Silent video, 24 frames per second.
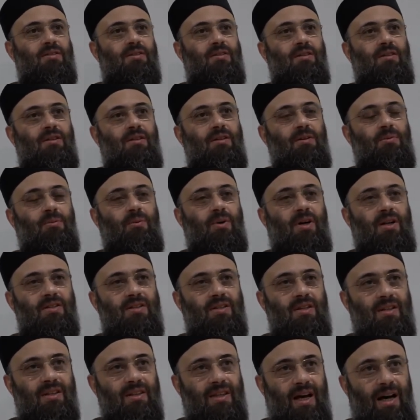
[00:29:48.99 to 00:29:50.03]
the
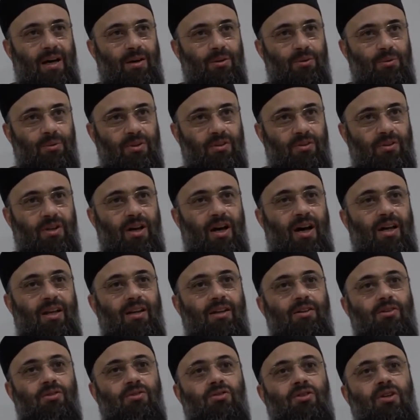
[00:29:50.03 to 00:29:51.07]
ones endowed with
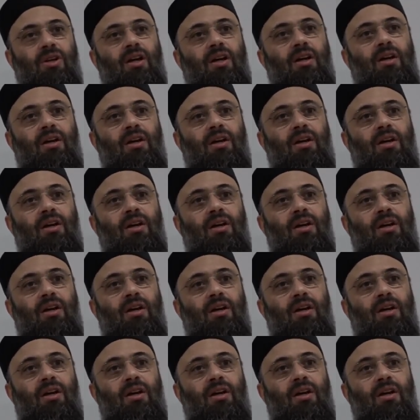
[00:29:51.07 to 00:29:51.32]
knowledge,